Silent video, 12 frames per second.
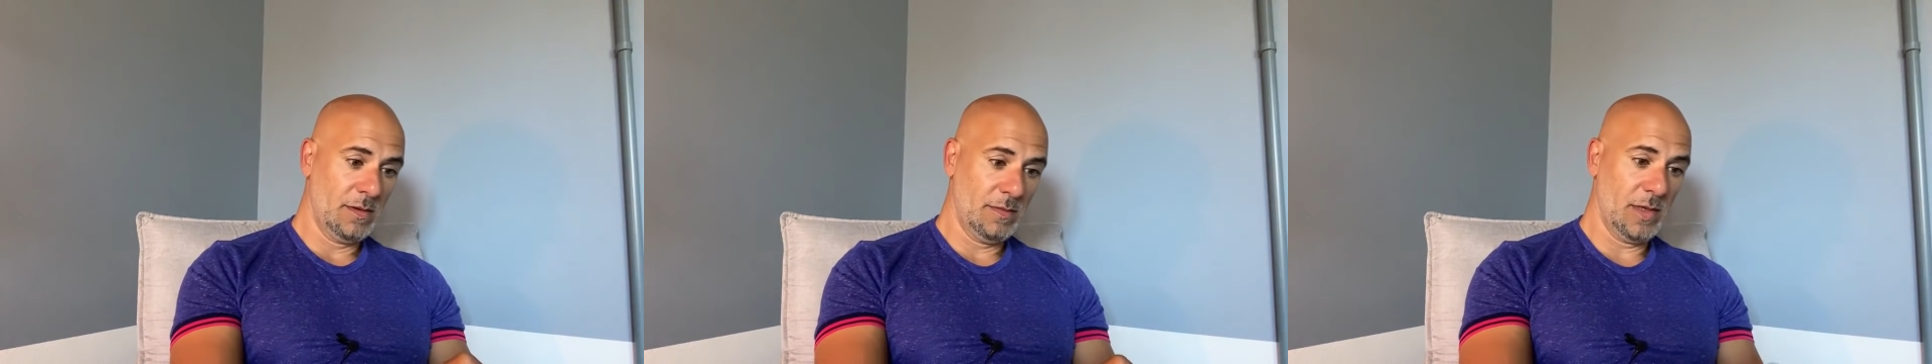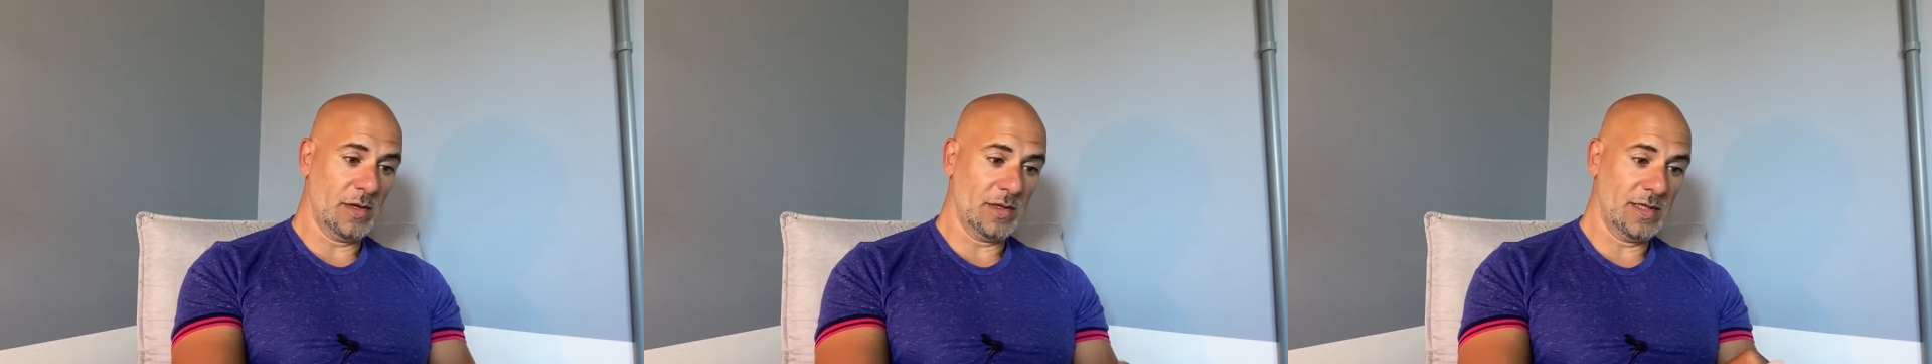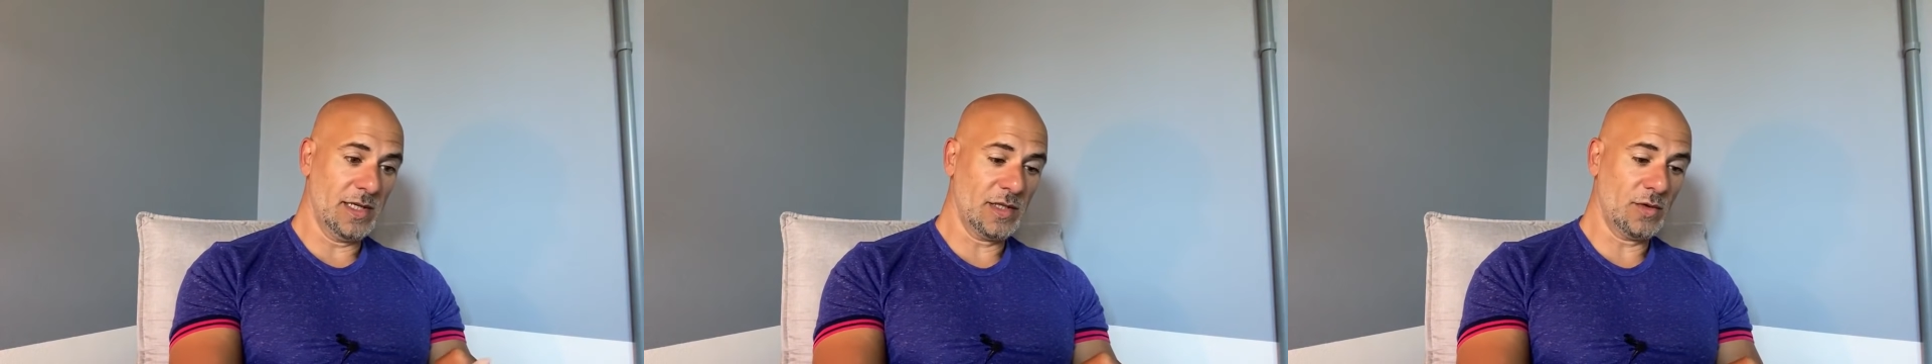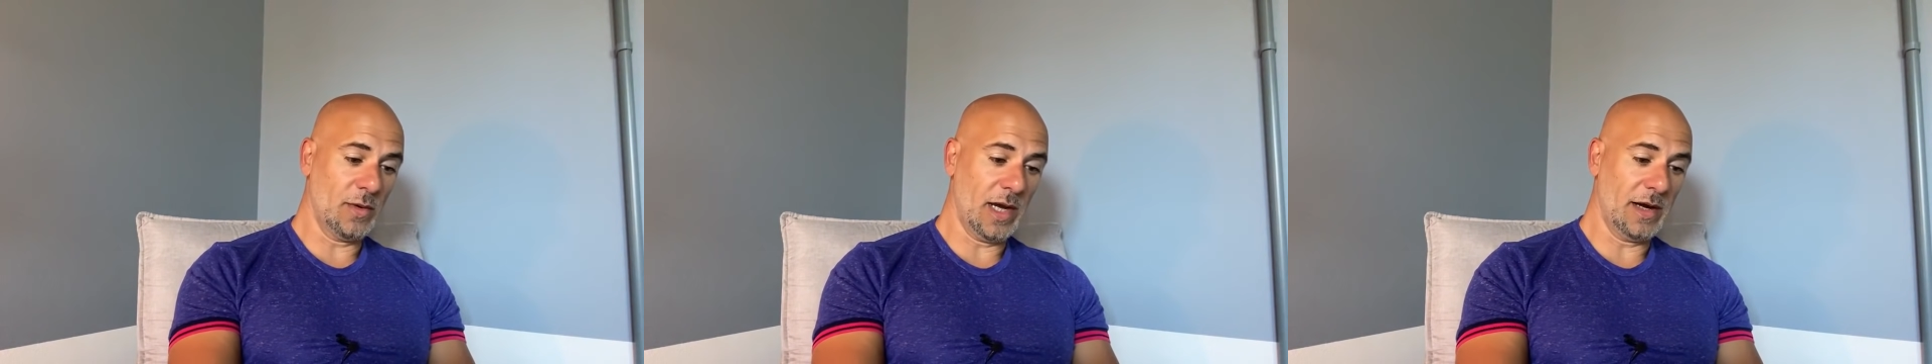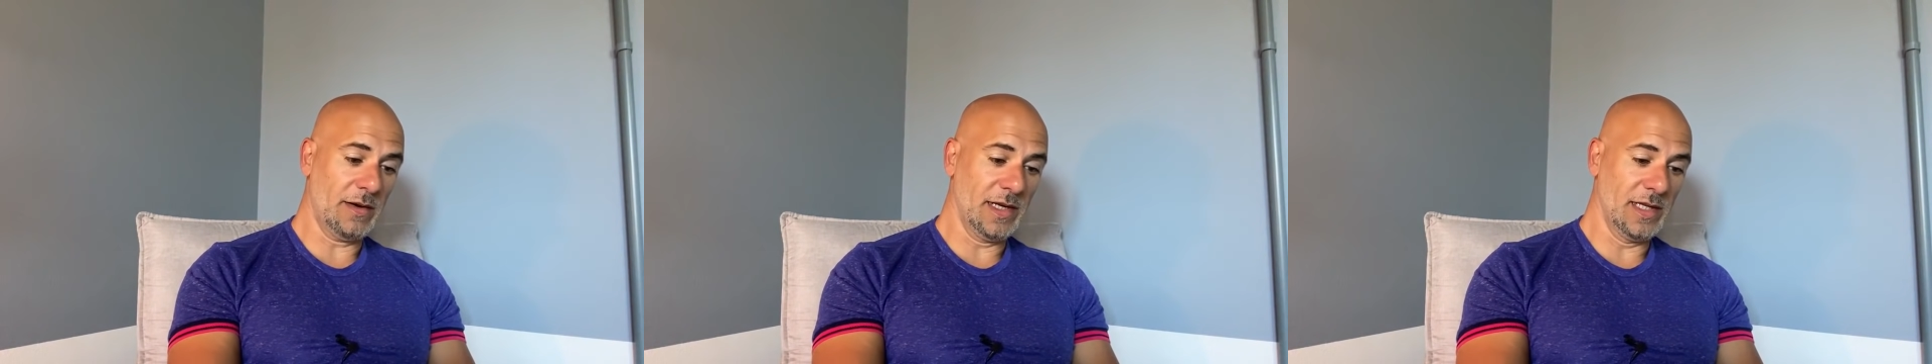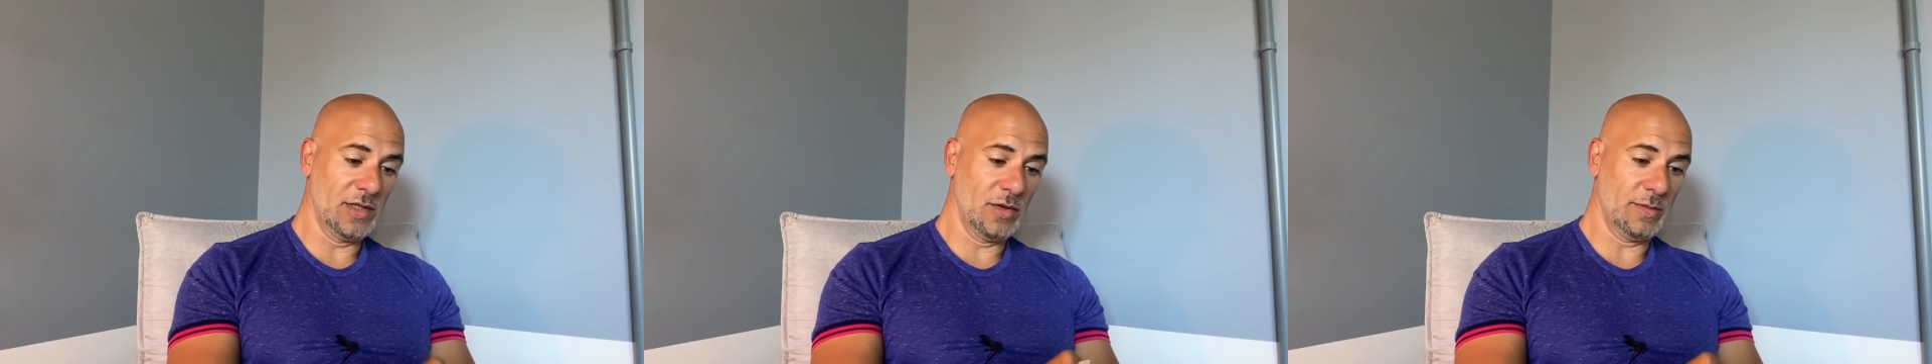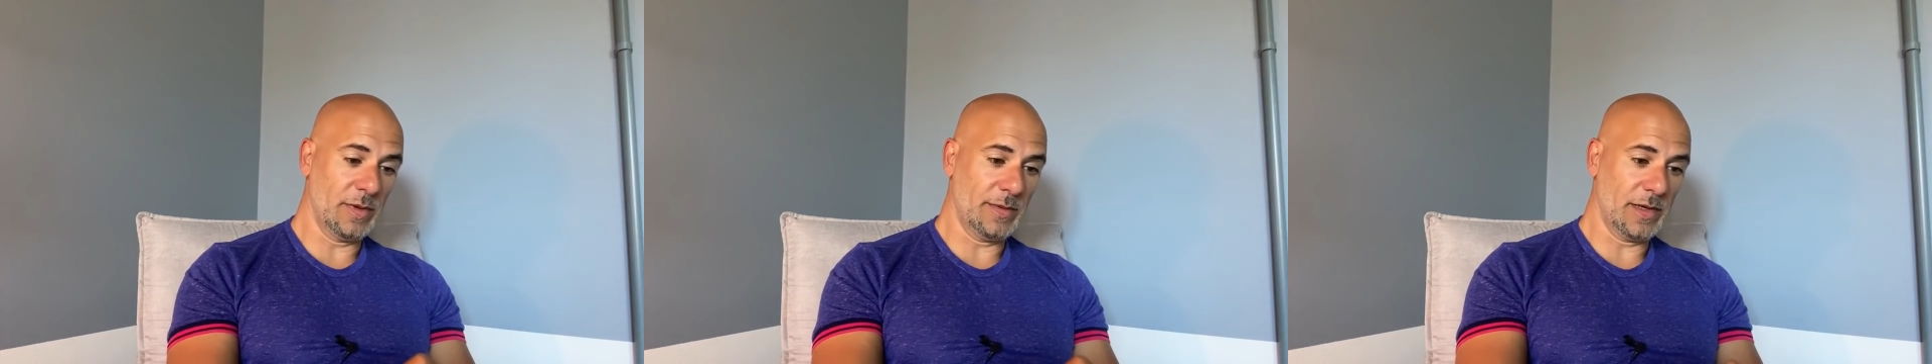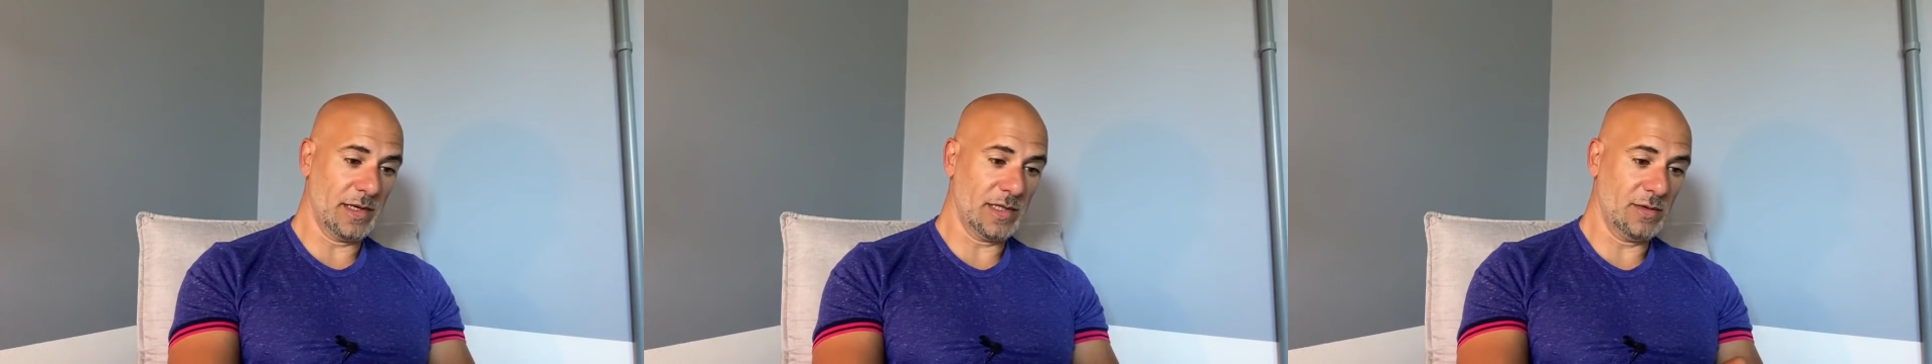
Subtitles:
because this square is to prepare us